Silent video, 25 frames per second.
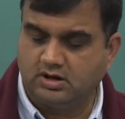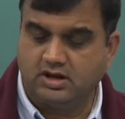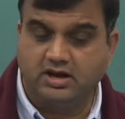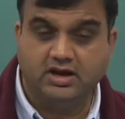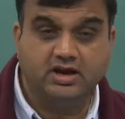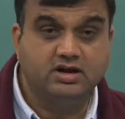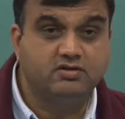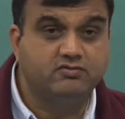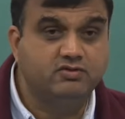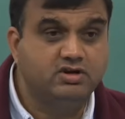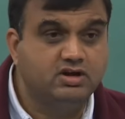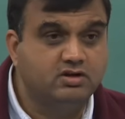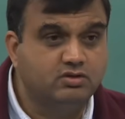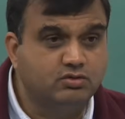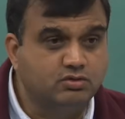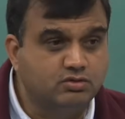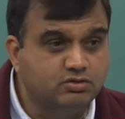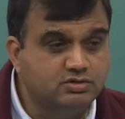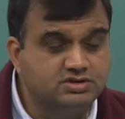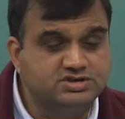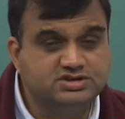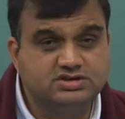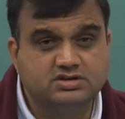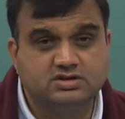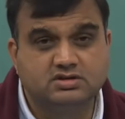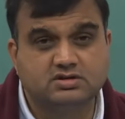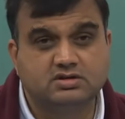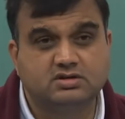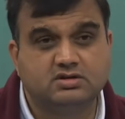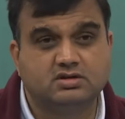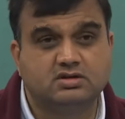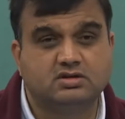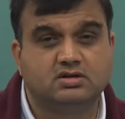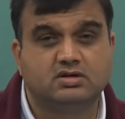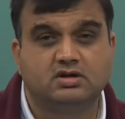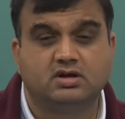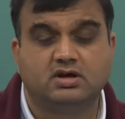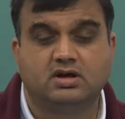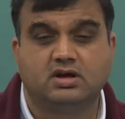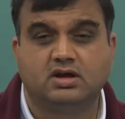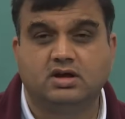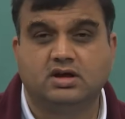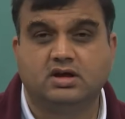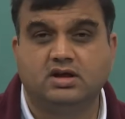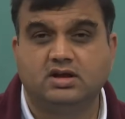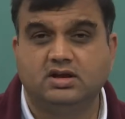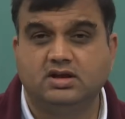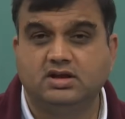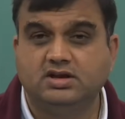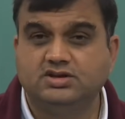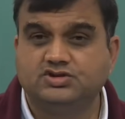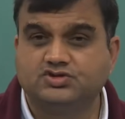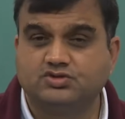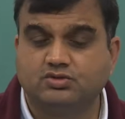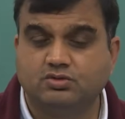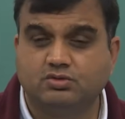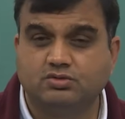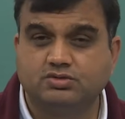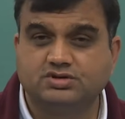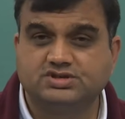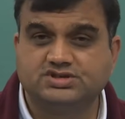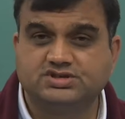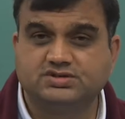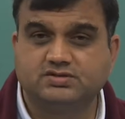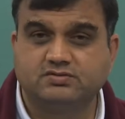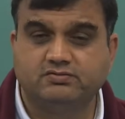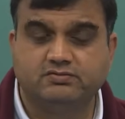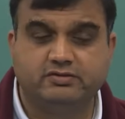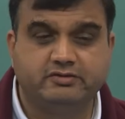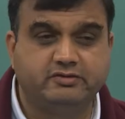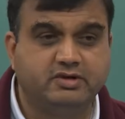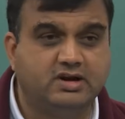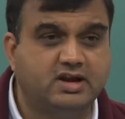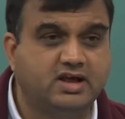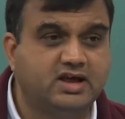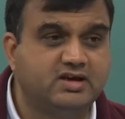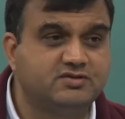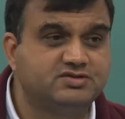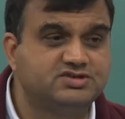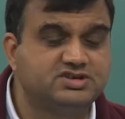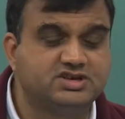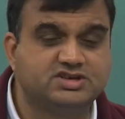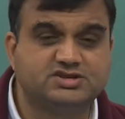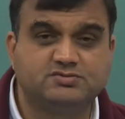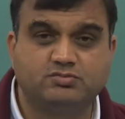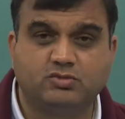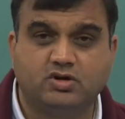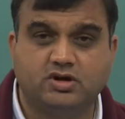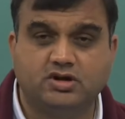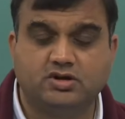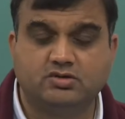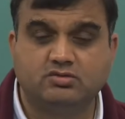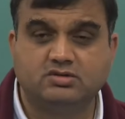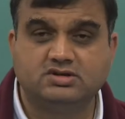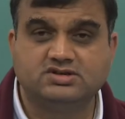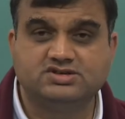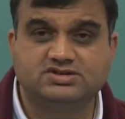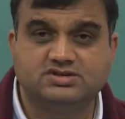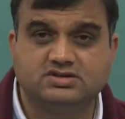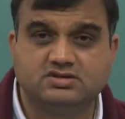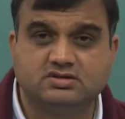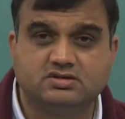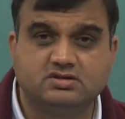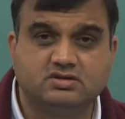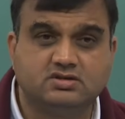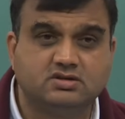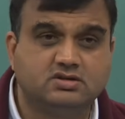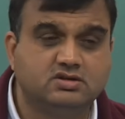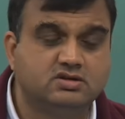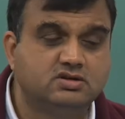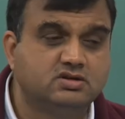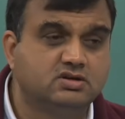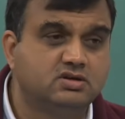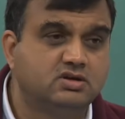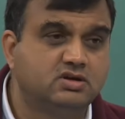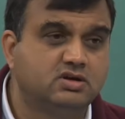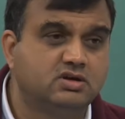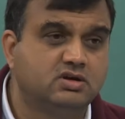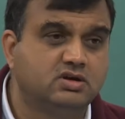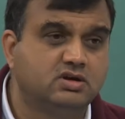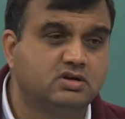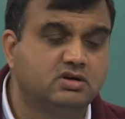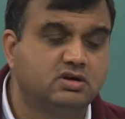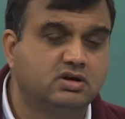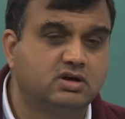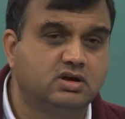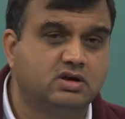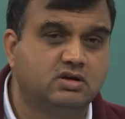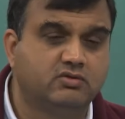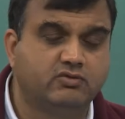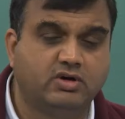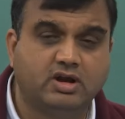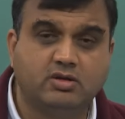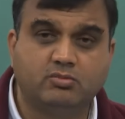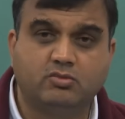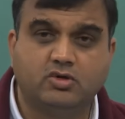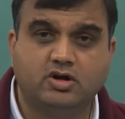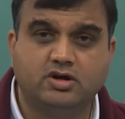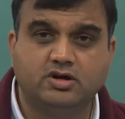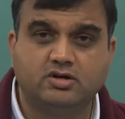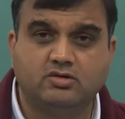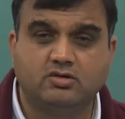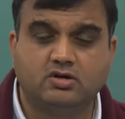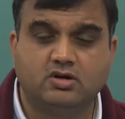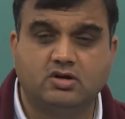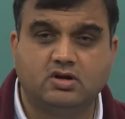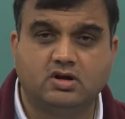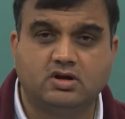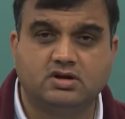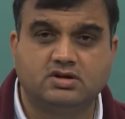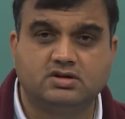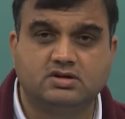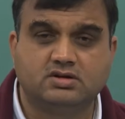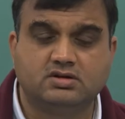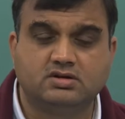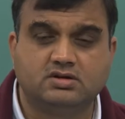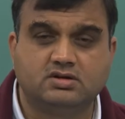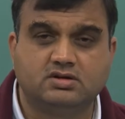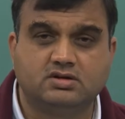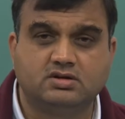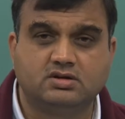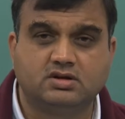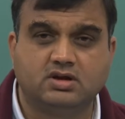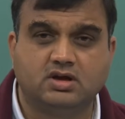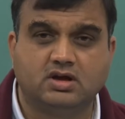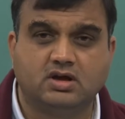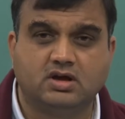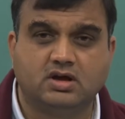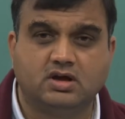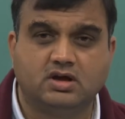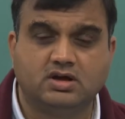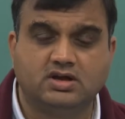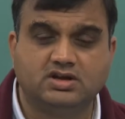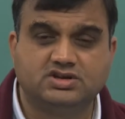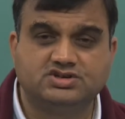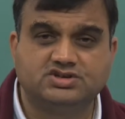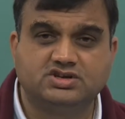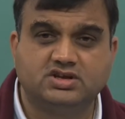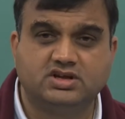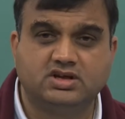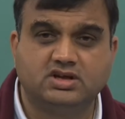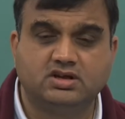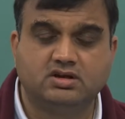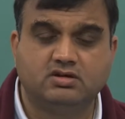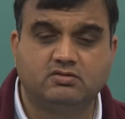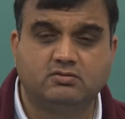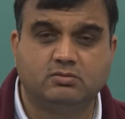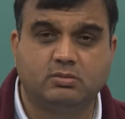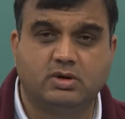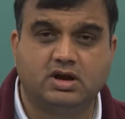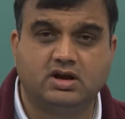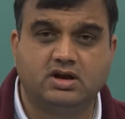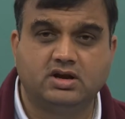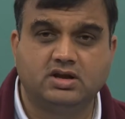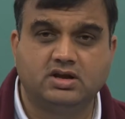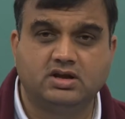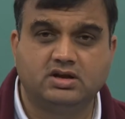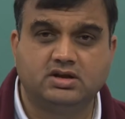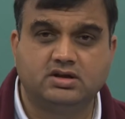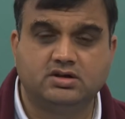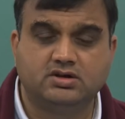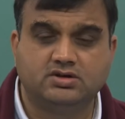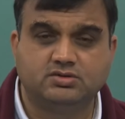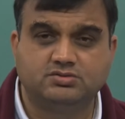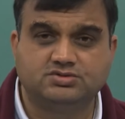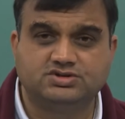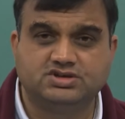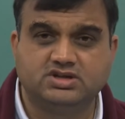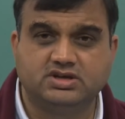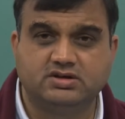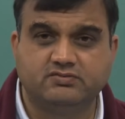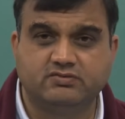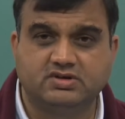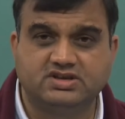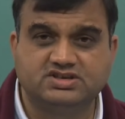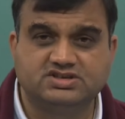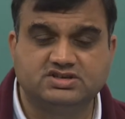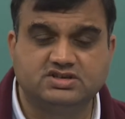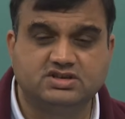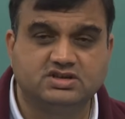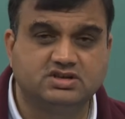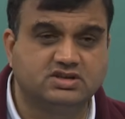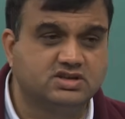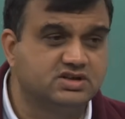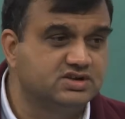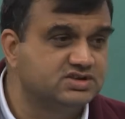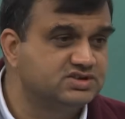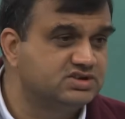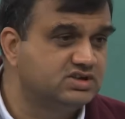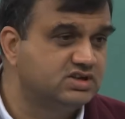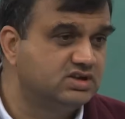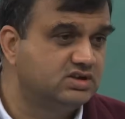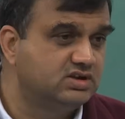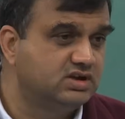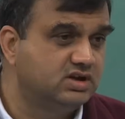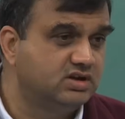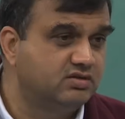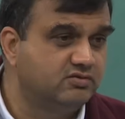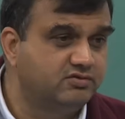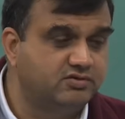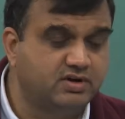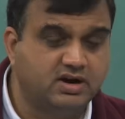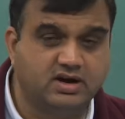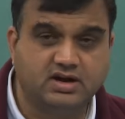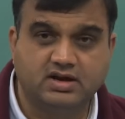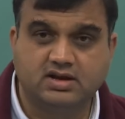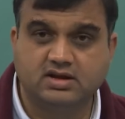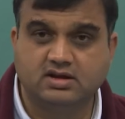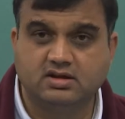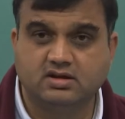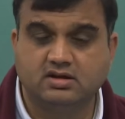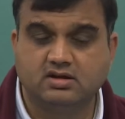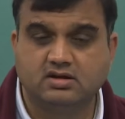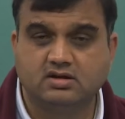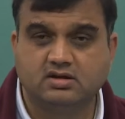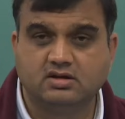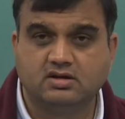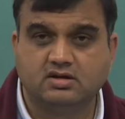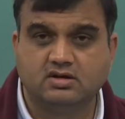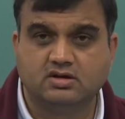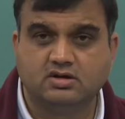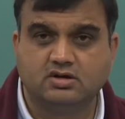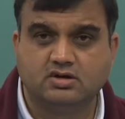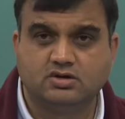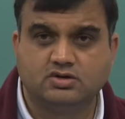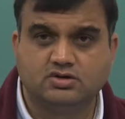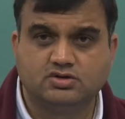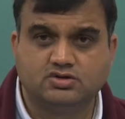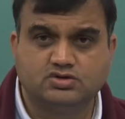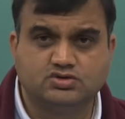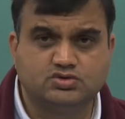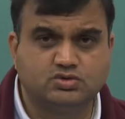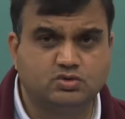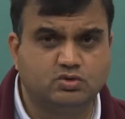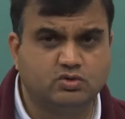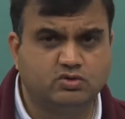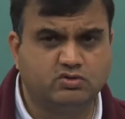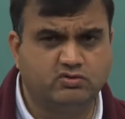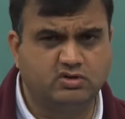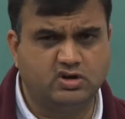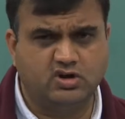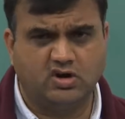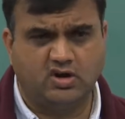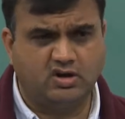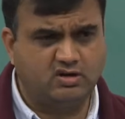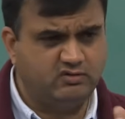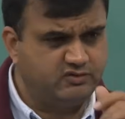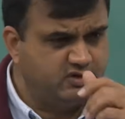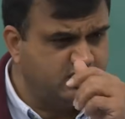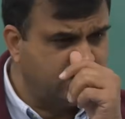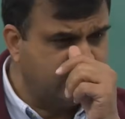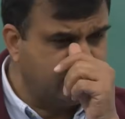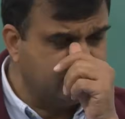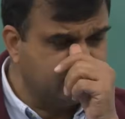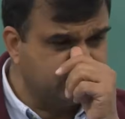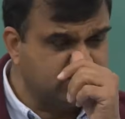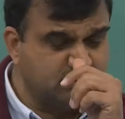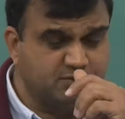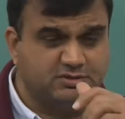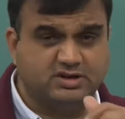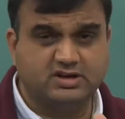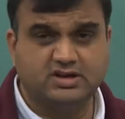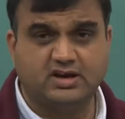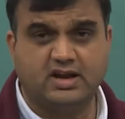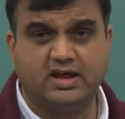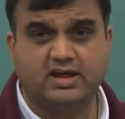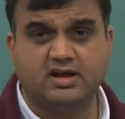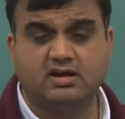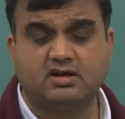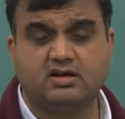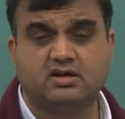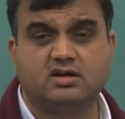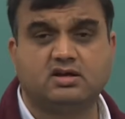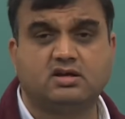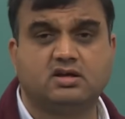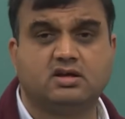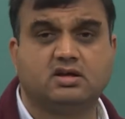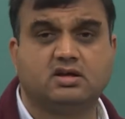8-week course. Each course we will have 6 modules, one module on each day, Monday, Tuesday, Wednesday, Thursday and Friday. So overall we will have something like